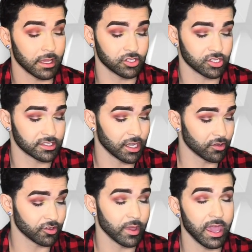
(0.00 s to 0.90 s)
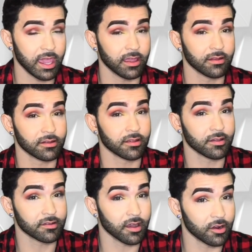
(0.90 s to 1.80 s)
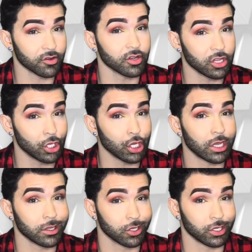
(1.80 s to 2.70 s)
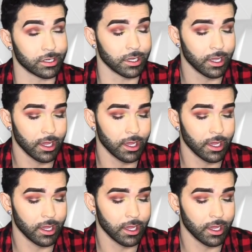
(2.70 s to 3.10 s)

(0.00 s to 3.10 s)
It just tells you, hey, does this color look good?